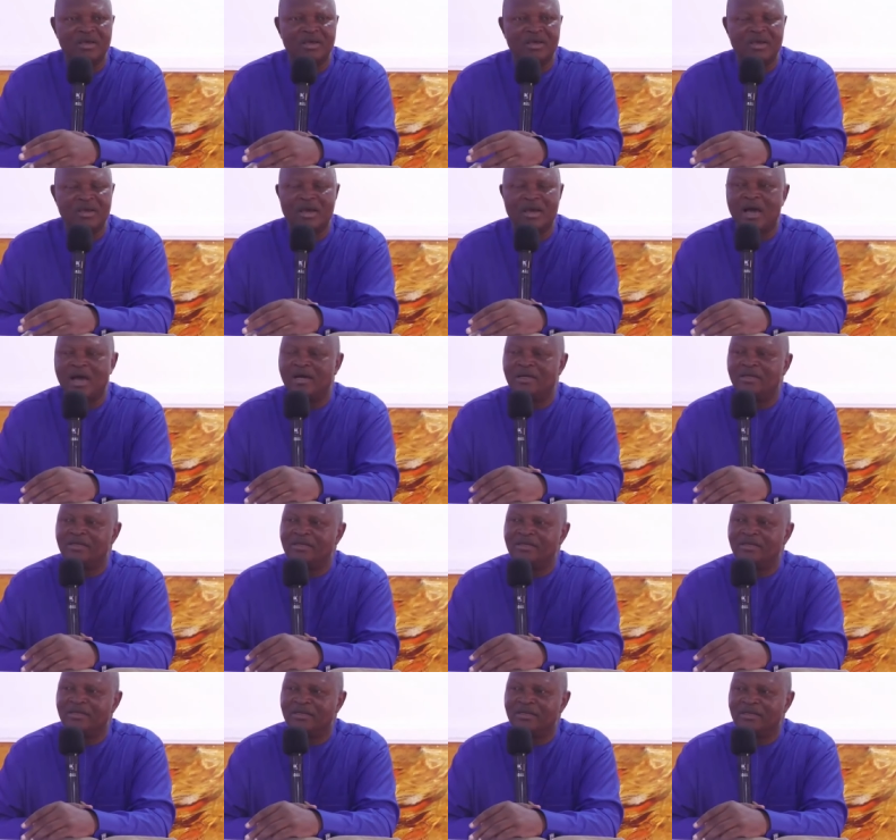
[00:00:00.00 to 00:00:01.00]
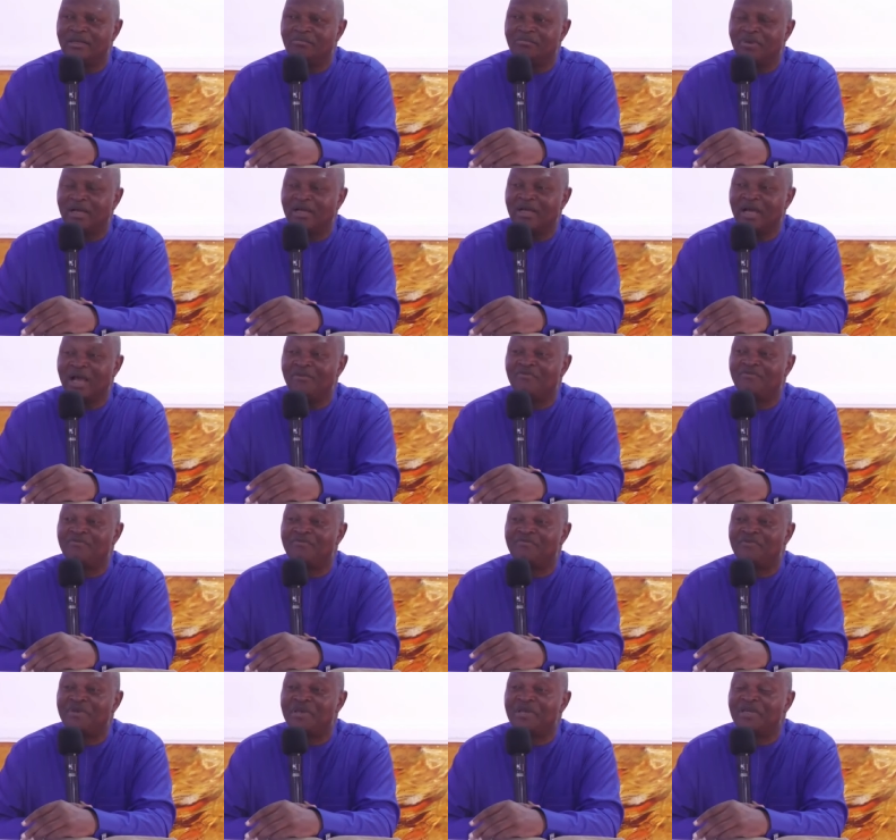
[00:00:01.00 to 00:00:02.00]
and it might
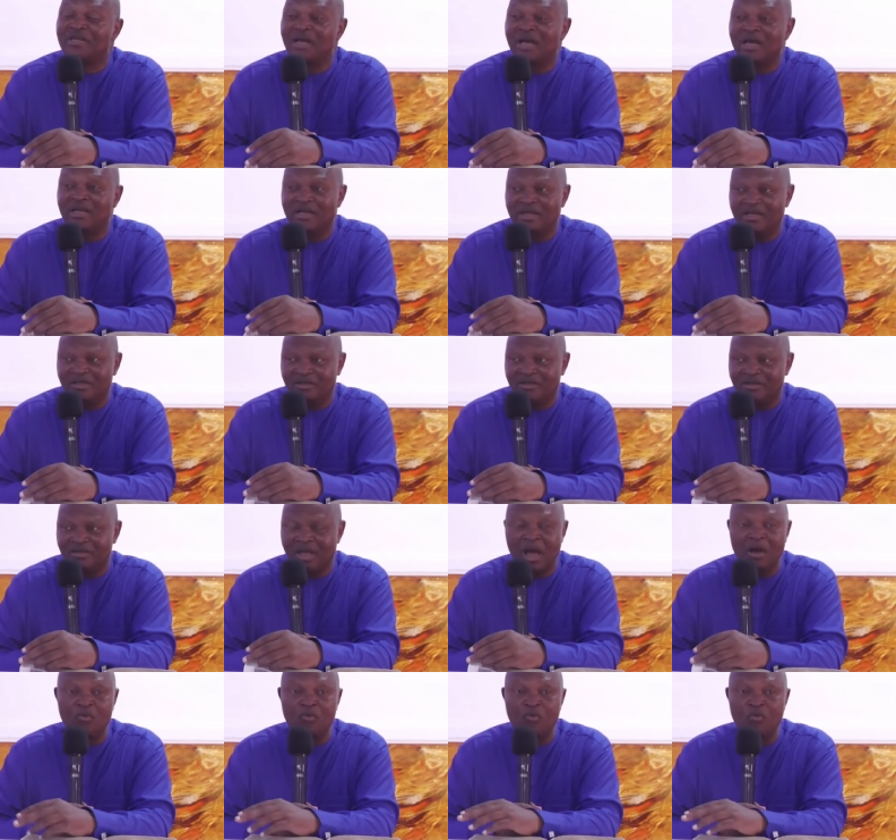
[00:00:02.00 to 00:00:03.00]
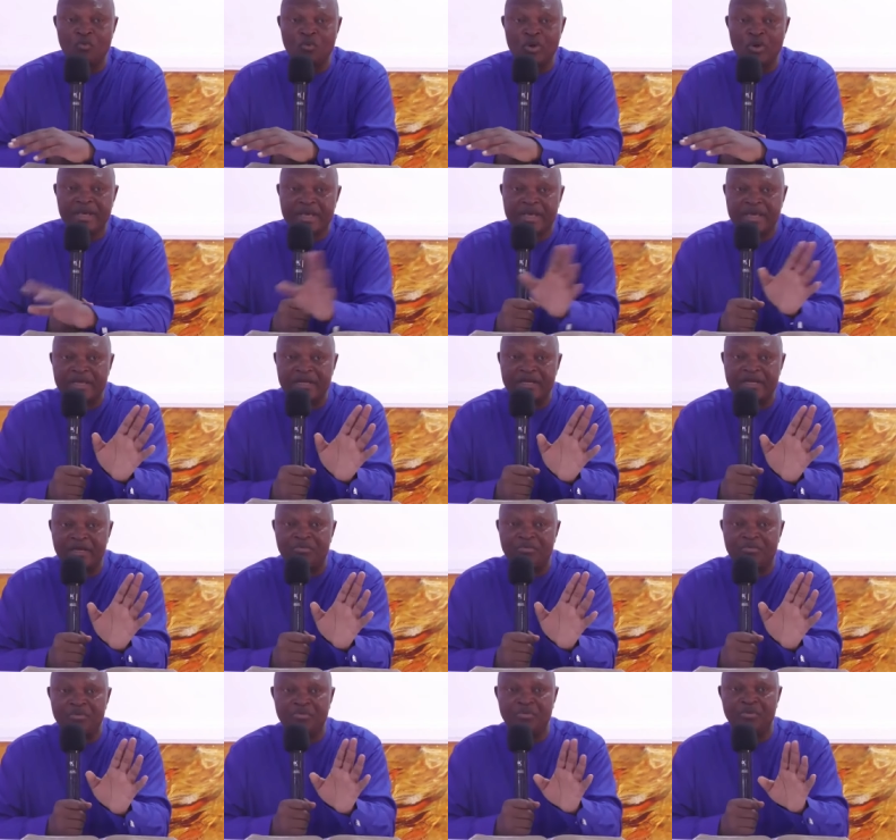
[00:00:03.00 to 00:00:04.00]
affect others and weaken the people